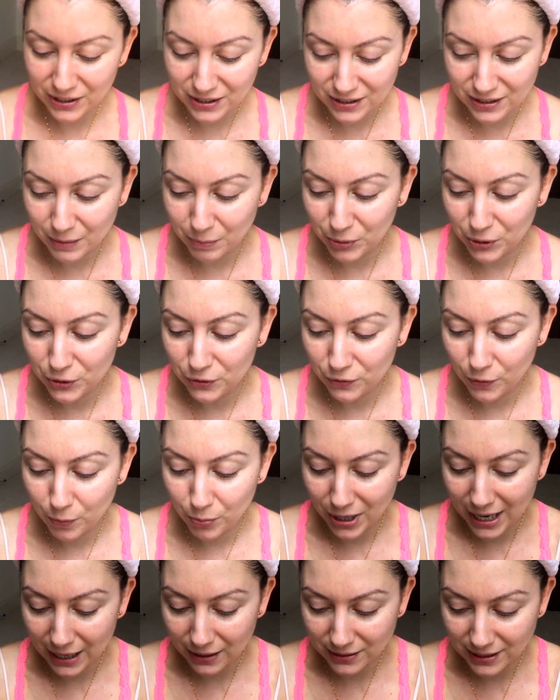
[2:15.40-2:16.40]
this is the Beautiful
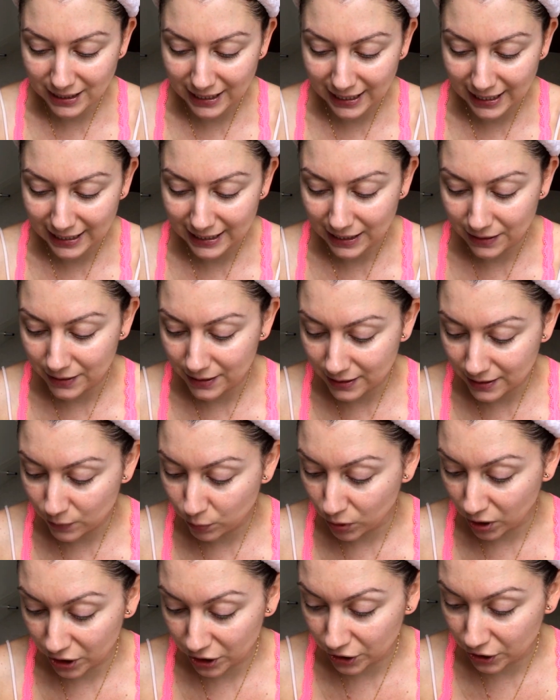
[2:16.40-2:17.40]
Brows kit and this is
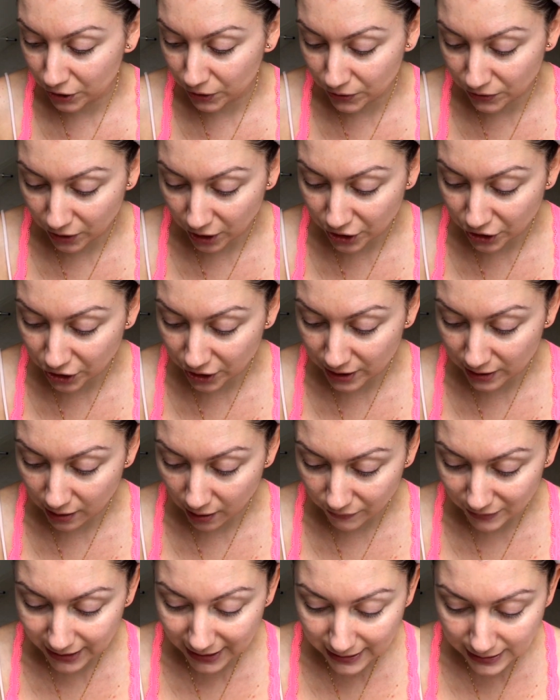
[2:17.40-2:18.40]
what I use. I just
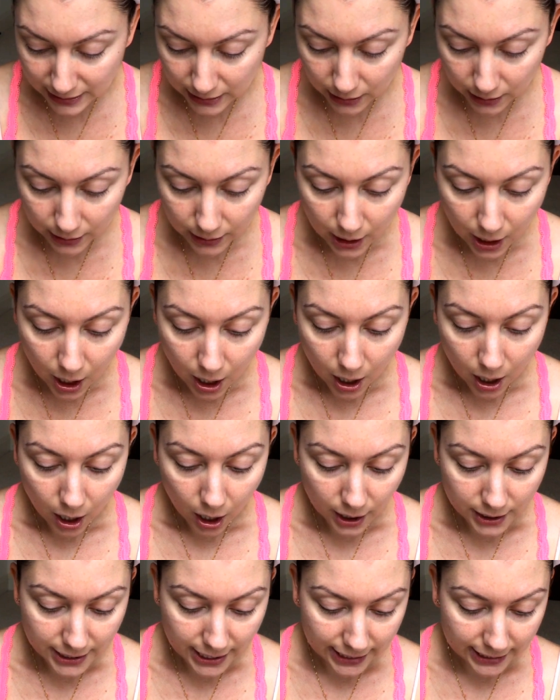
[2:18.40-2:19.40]
love it.
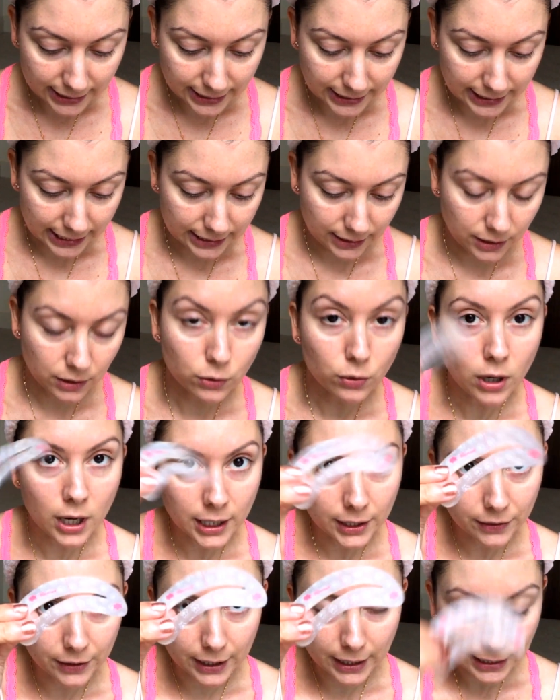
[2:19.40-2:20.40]
I take a stencil
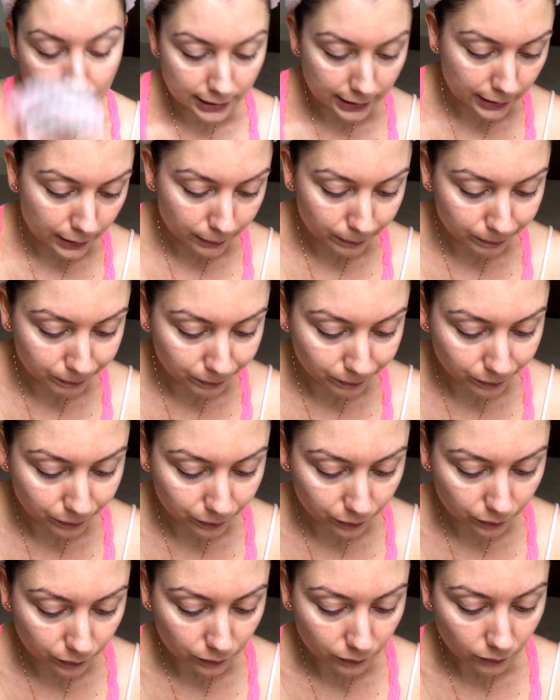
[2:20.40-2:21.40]
like this
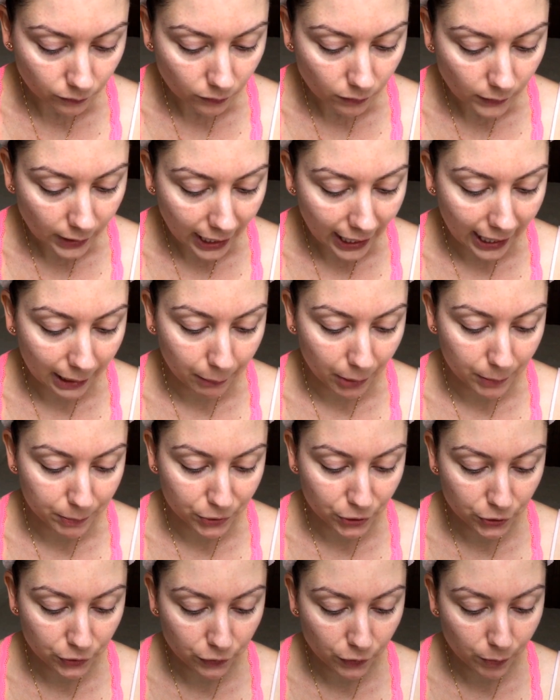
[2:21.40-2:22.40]
and my
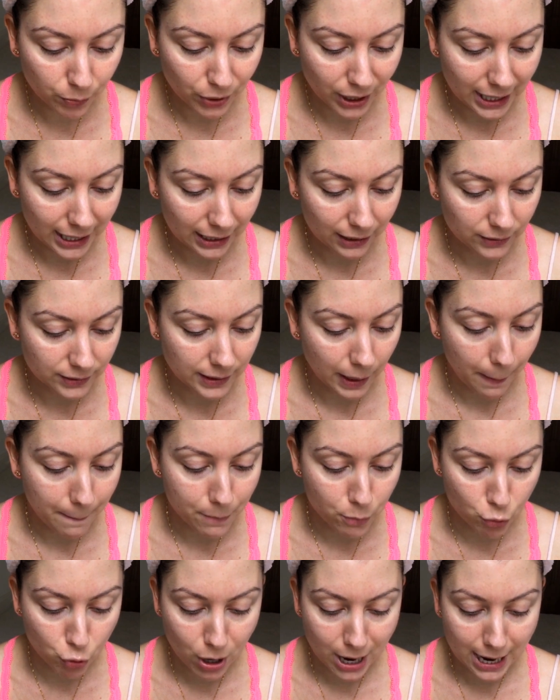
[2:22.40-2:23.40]
Beautiful Brows
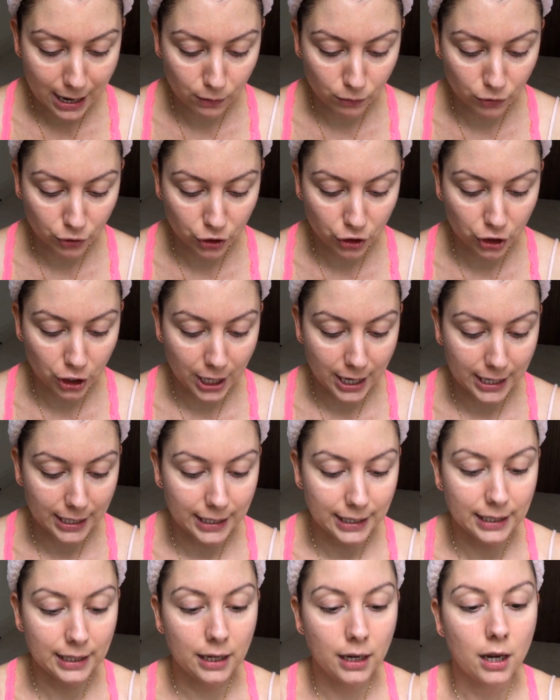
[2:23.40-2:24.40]
brown
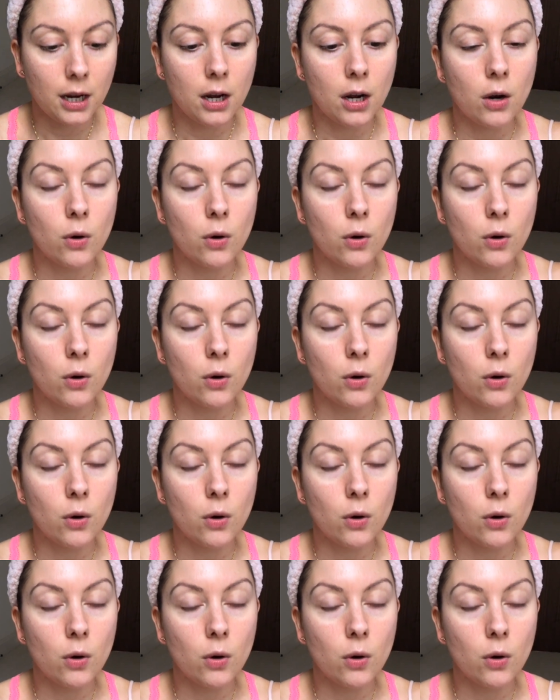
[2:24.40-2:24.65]
shade,